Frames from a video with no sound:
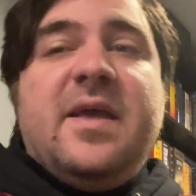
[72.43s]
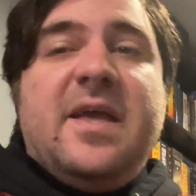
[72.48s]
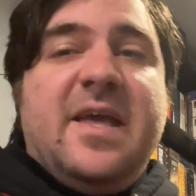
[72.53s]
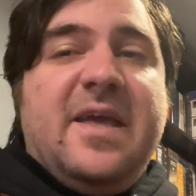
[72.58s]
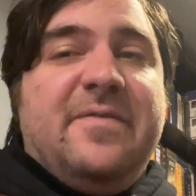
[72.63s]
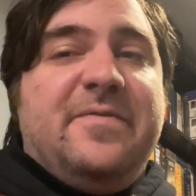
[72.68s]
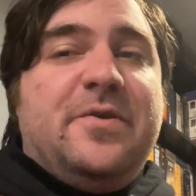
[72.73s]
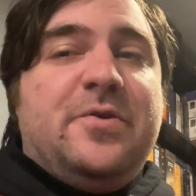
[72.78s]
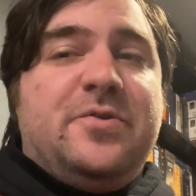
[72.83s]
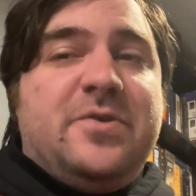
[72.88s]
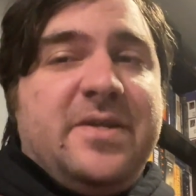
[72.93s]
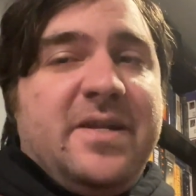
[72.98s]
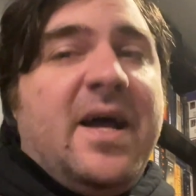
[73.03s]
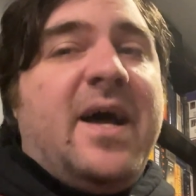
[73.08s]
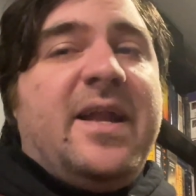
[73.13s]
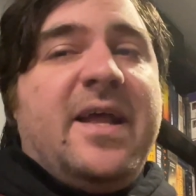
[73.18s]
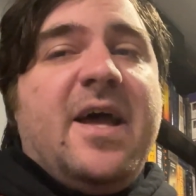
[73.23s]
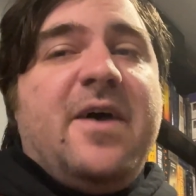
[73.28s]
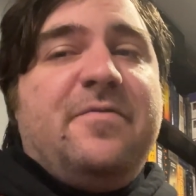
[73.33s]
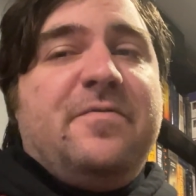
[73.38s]
If you did
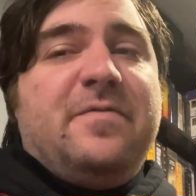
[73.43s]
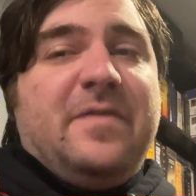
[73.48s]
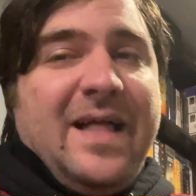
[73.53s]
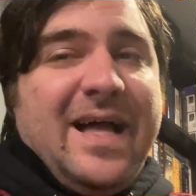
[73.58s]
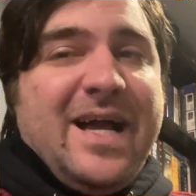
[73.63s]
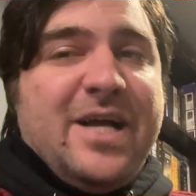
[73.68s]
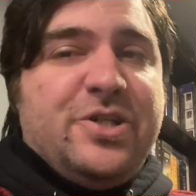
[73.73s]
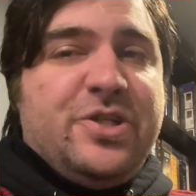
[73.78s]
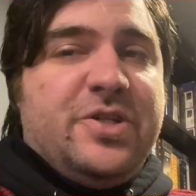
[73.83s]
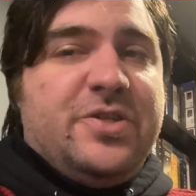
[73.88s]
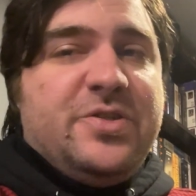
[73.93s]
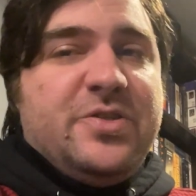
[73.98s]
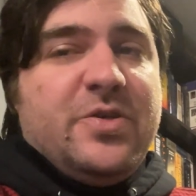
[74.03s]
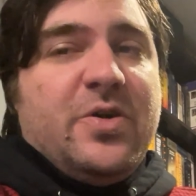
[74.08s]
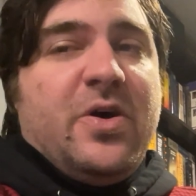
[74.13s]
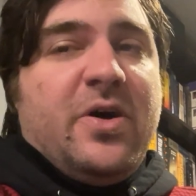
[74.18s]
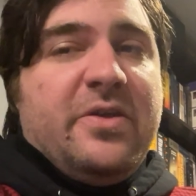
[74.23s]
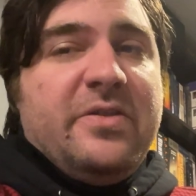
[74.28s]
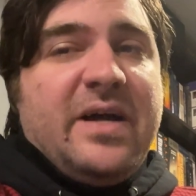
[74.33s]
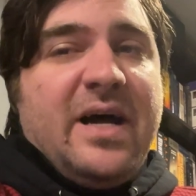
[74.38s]
not have Flash
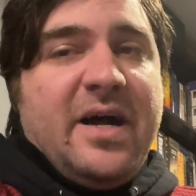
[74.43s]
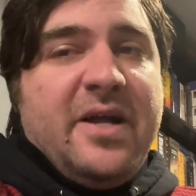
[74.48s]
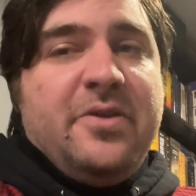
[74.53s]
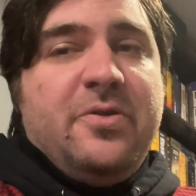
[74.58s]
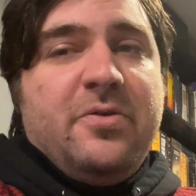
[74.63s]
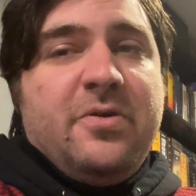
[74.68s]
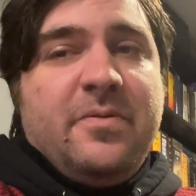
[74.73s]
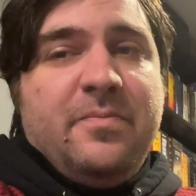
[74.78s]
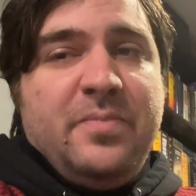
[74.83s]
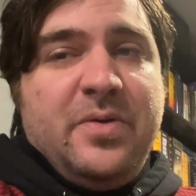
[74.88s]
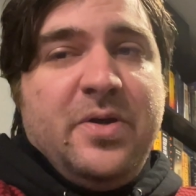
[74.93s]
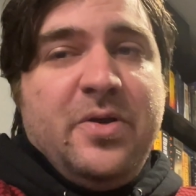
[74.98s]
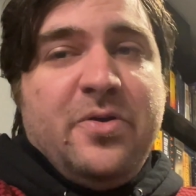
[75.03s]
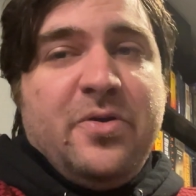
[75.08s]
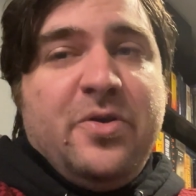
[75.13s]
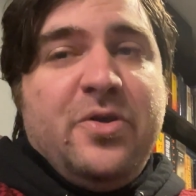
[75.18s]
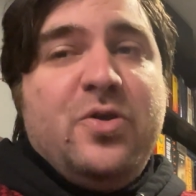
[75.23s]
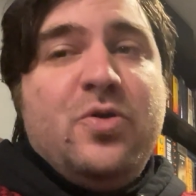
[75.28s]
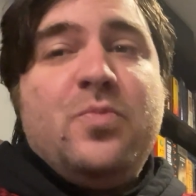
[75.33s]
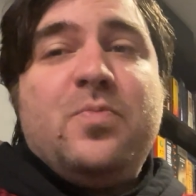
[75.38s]
installed on your
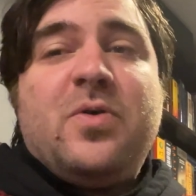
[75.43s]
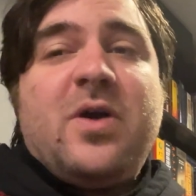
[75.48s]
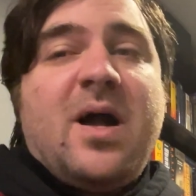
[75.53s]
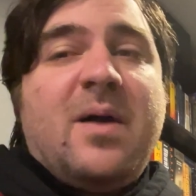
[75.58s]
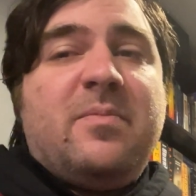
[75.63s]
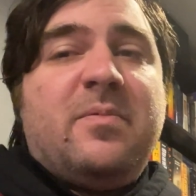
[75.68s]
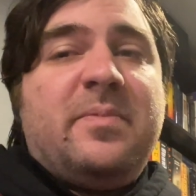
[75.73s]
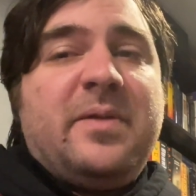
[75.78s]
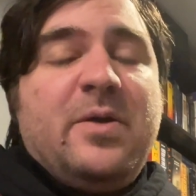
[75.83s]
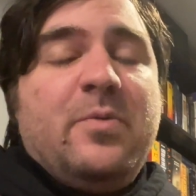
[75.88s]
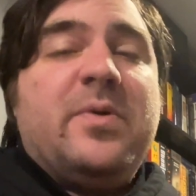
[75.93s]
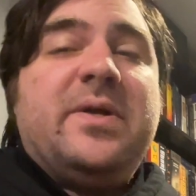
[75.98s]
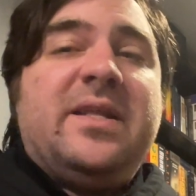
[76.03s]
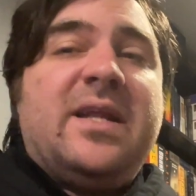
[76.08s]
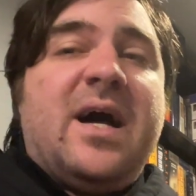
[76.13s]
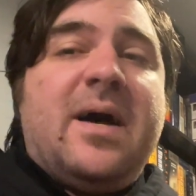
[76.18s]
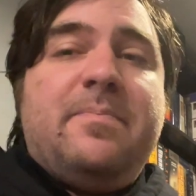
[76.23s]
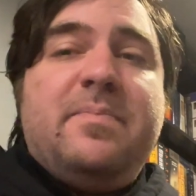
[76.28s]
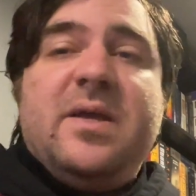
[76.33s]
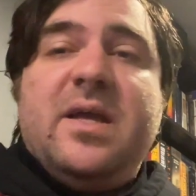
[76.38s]
computer, you probably would
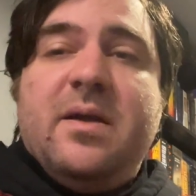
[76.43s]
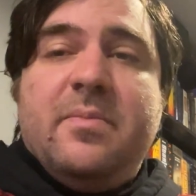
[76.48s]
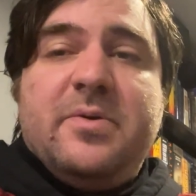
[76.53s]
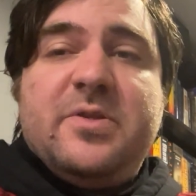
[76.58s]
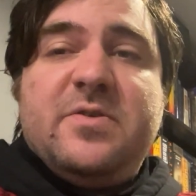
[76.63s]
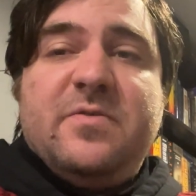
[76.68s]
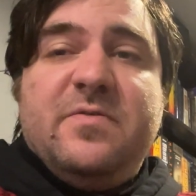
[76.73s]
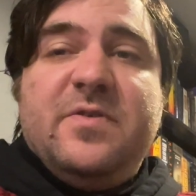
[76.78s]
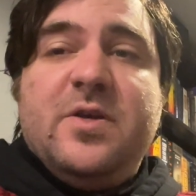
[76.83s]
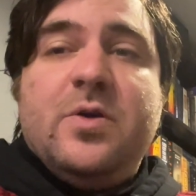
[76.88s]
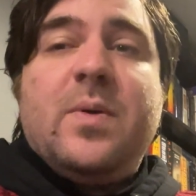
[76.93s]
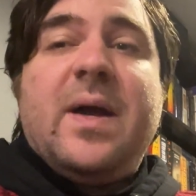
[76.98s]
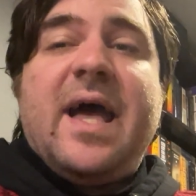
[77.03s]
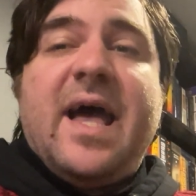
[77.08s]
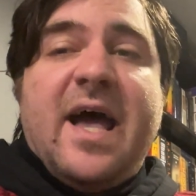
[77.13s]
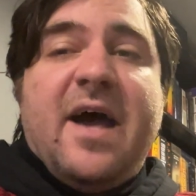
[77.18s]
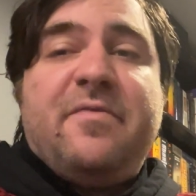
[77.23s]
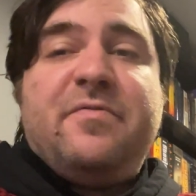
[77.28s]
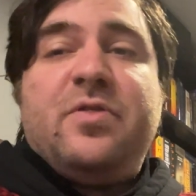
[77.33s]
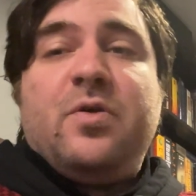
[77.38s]
not be able to view
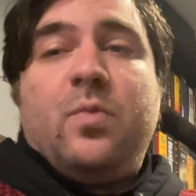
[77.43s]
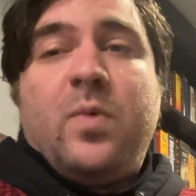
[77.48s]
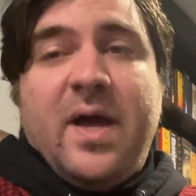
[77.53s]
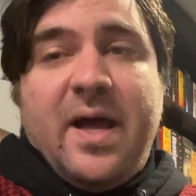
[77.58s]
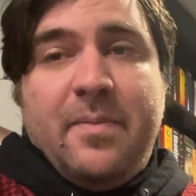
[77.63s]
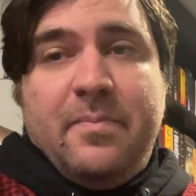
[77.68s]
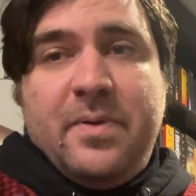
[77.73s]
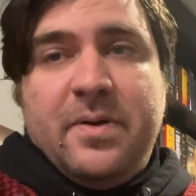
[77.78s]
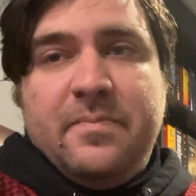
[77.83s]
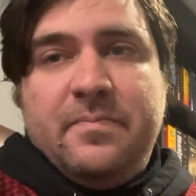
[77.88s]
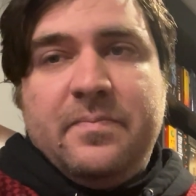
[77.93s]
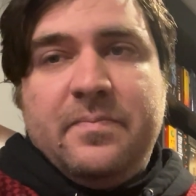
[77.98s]
half the web.